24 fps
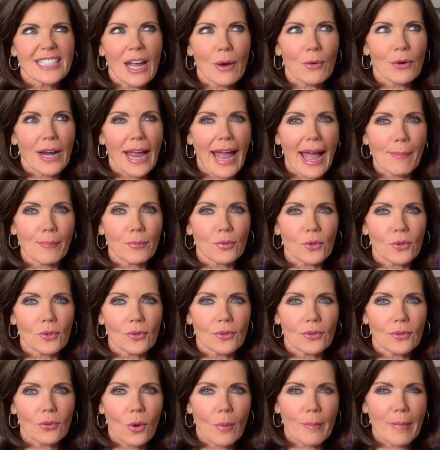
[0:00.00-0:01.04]
sour apple,
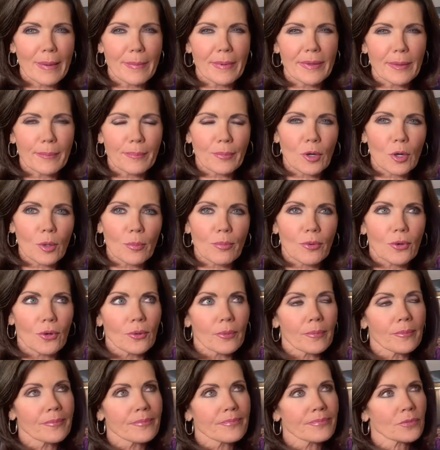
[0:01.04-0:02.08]
or maybe the
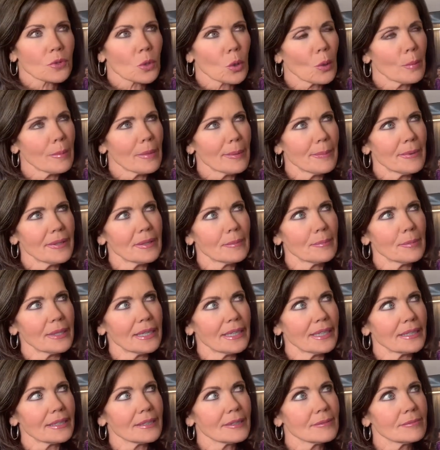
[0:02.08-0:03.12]
purple, or maybe the
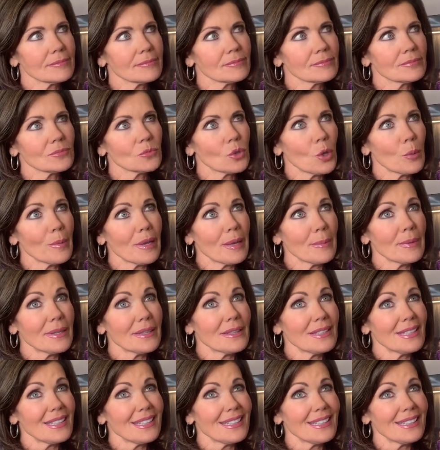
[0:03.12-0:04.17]
pink, or maybe
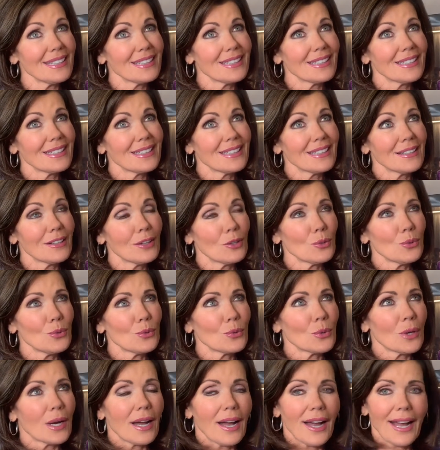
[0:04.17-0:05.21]
the,
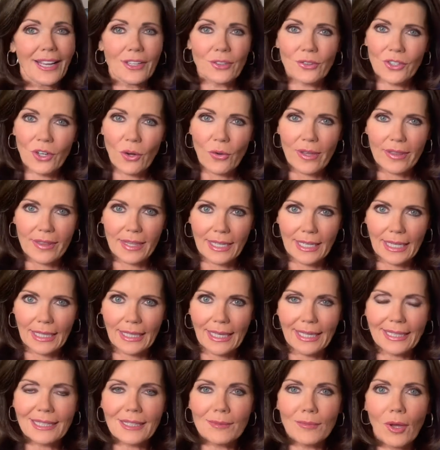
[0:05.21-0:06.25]
ooh, I don't know, I think I
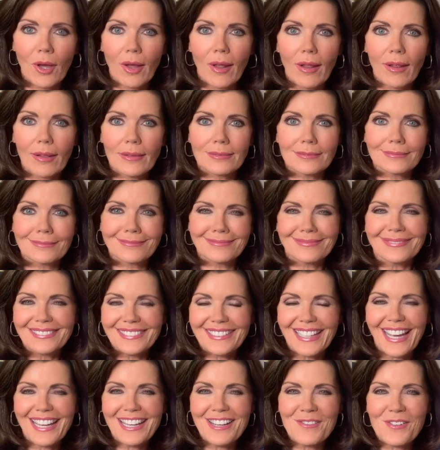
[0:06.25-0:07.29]
like them all.
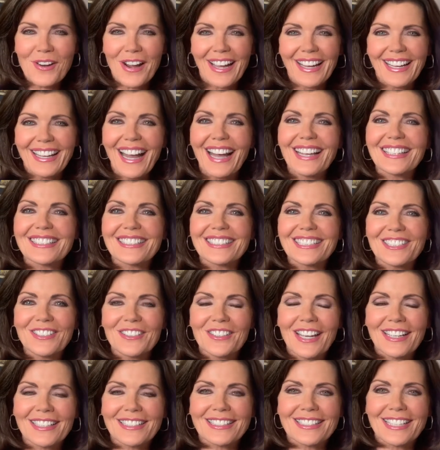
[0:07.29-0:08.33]
Anyway, I'll see you
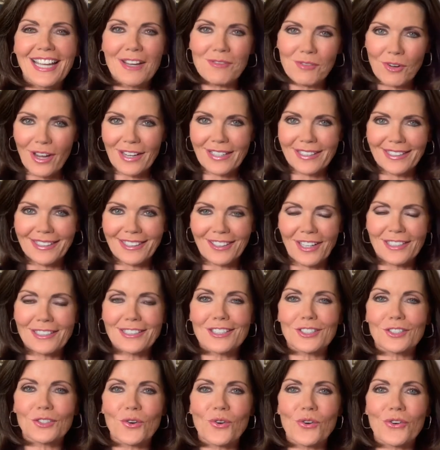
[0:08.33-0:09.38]
next time right here on
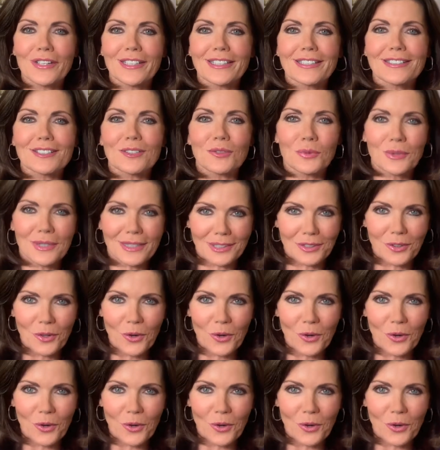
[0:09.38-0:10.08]
Stories with